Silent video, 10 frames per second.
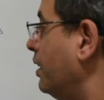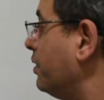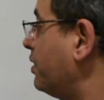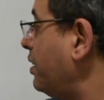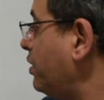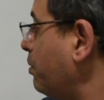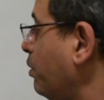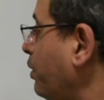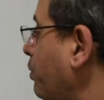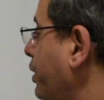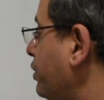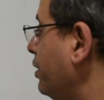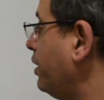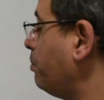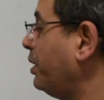The system of
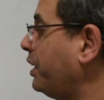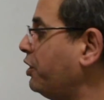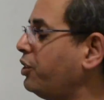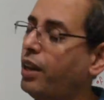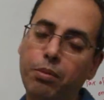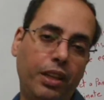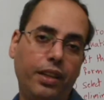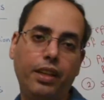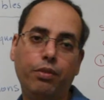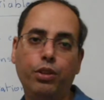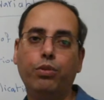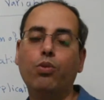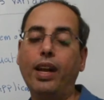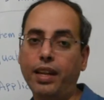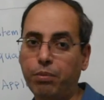equation and application, I'm going to give you
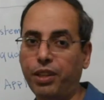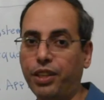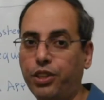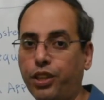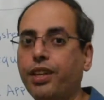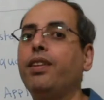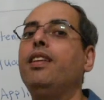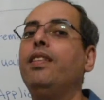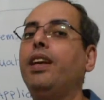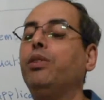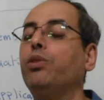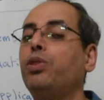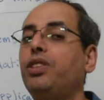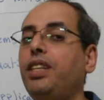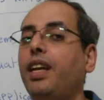one application and we'll
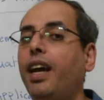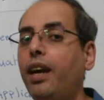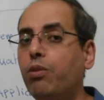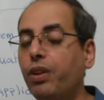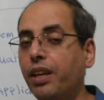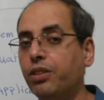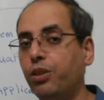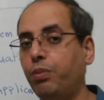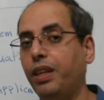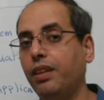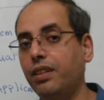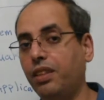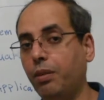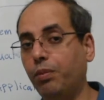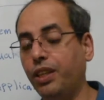see how we interpret
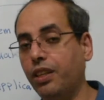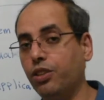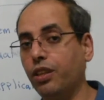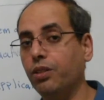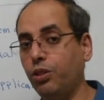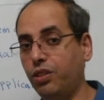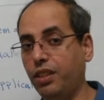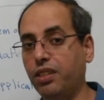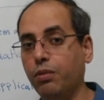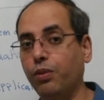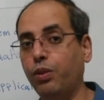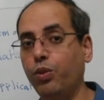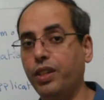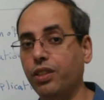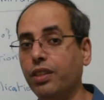this application to system of
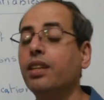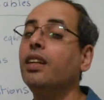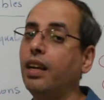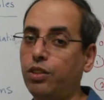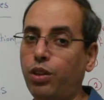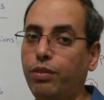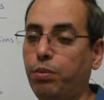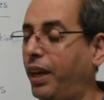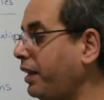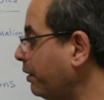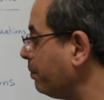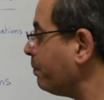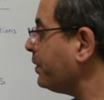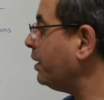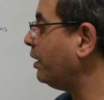equation and solve it back.
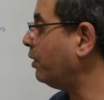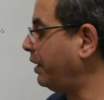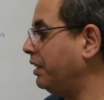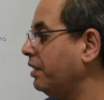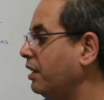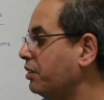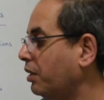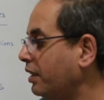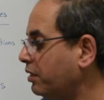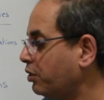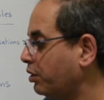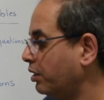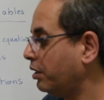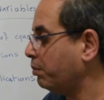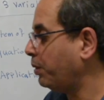Alright, so let's start